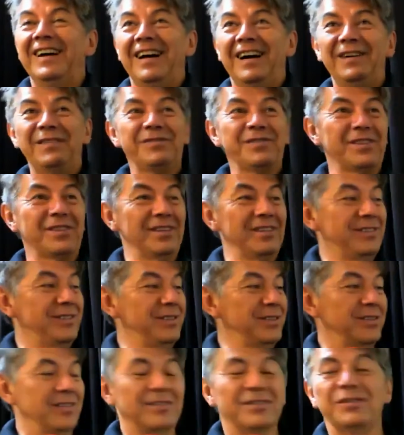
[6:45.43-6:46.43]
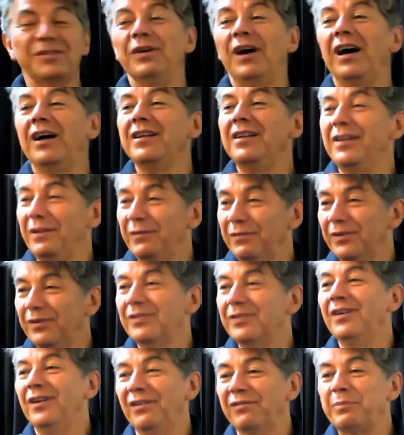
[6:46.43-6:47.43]
after the high
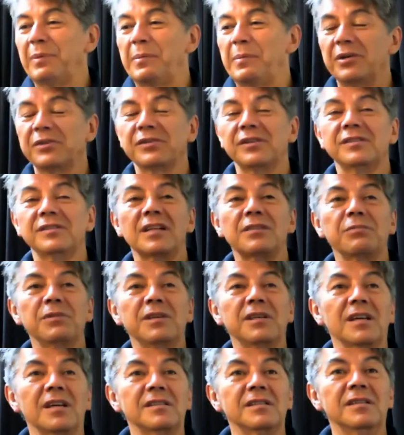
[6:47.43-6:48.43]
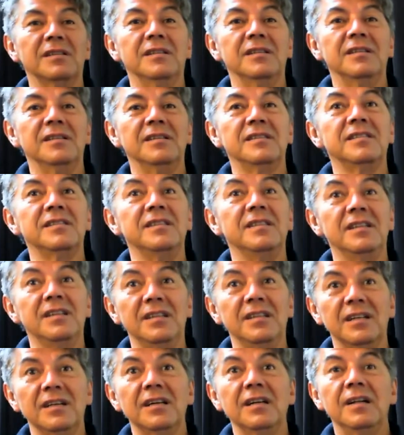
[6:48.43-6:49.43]
level of preparation that we can see
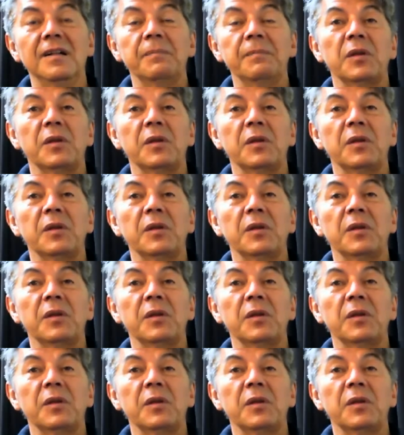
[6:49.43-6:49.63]
here.